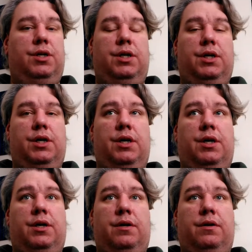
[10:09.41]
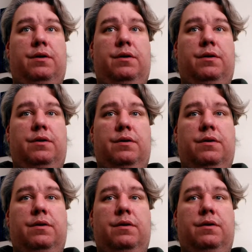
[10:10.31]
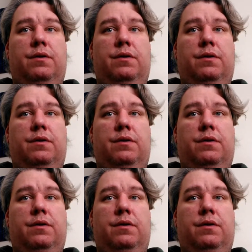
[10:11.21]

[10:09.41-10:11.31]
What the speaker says: (no one is talking)